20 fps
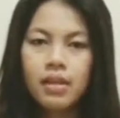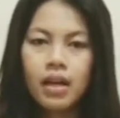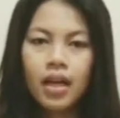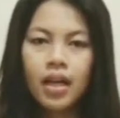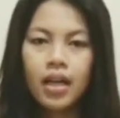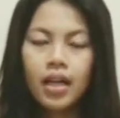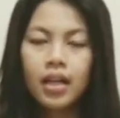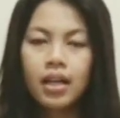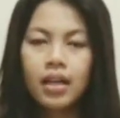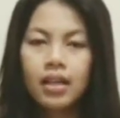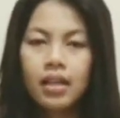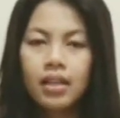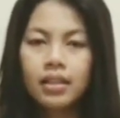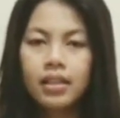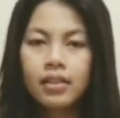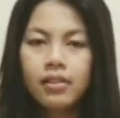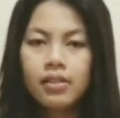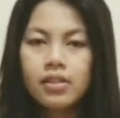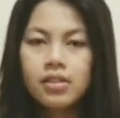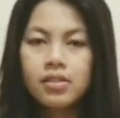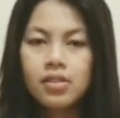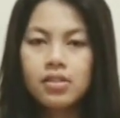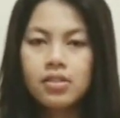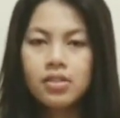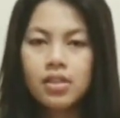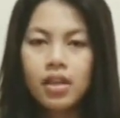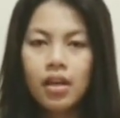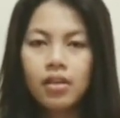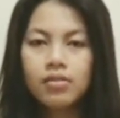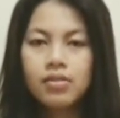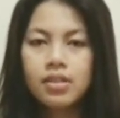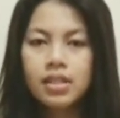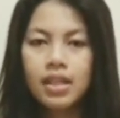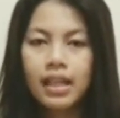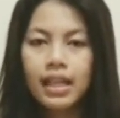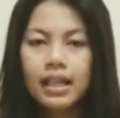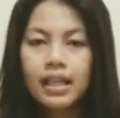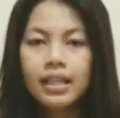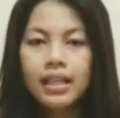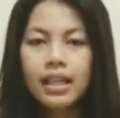or there is no sounds
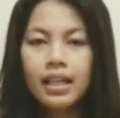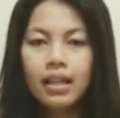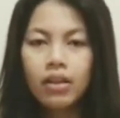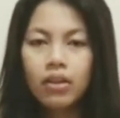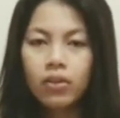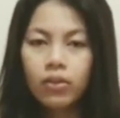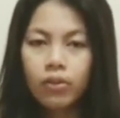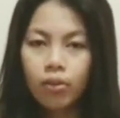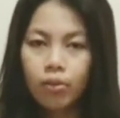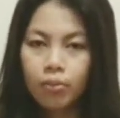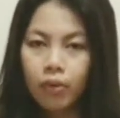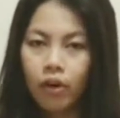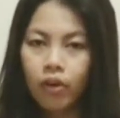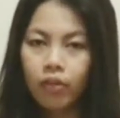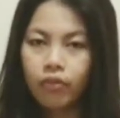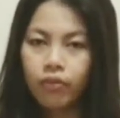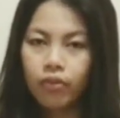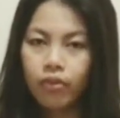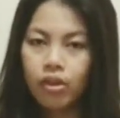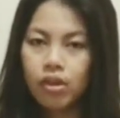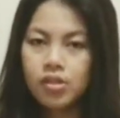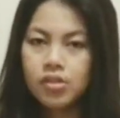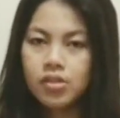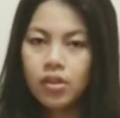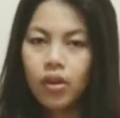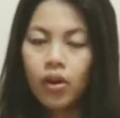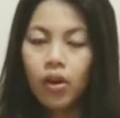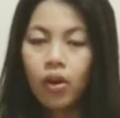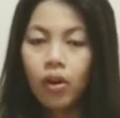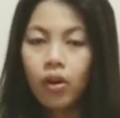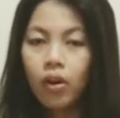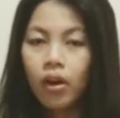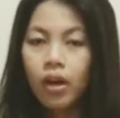in group of words or